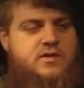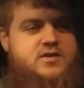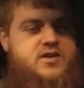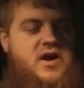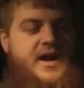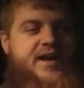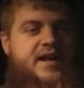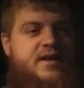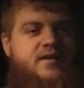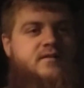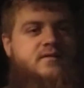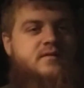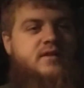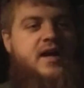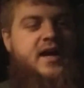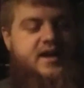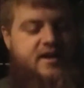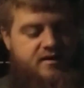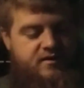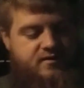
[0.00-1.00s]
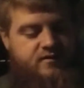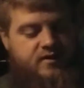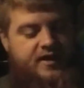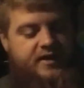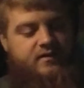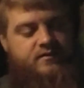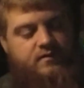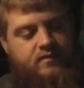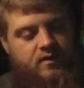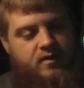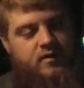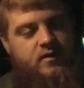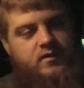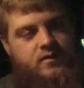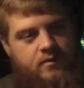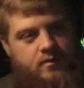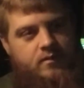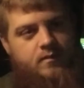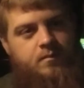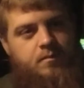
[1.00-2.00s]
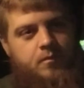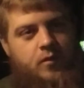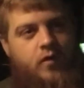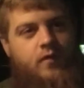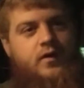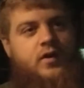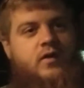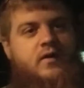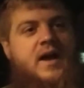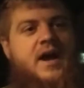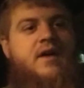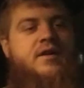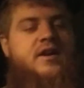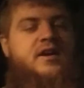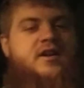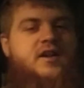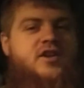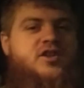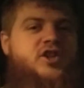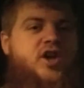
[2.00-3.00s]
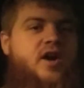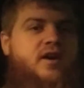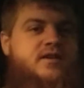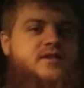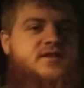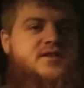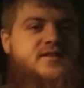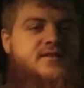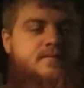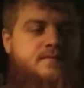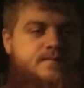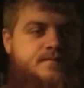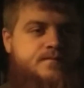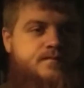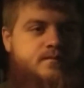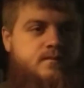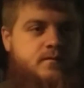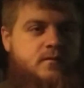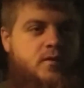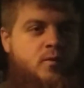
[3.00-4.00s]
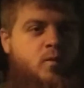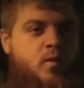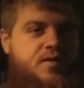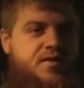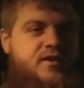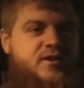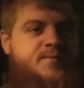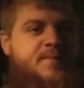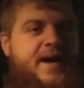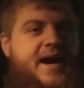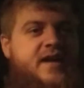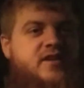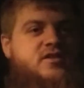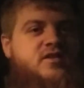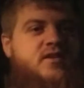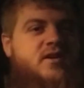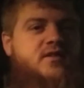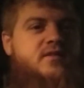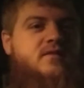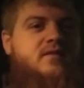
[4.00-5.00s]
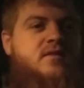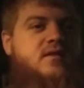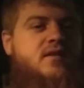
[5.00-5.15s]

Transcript: So I didn't like move it around into chunks with the spatula.